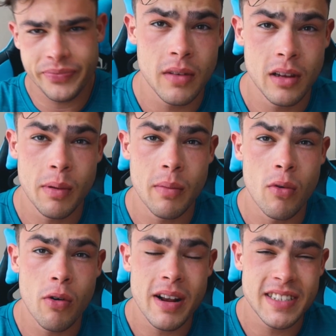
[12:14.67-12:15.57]
A little bit
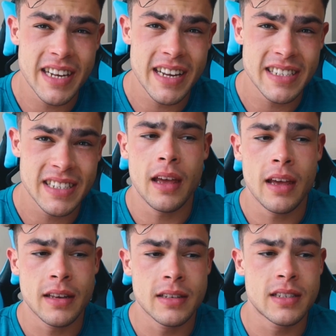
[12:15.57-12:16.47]
more rest days,
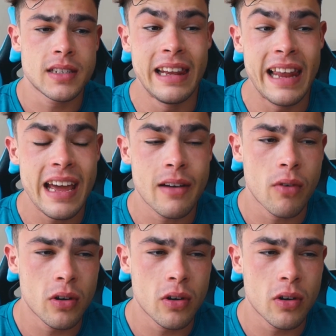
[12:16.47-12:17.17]
and leg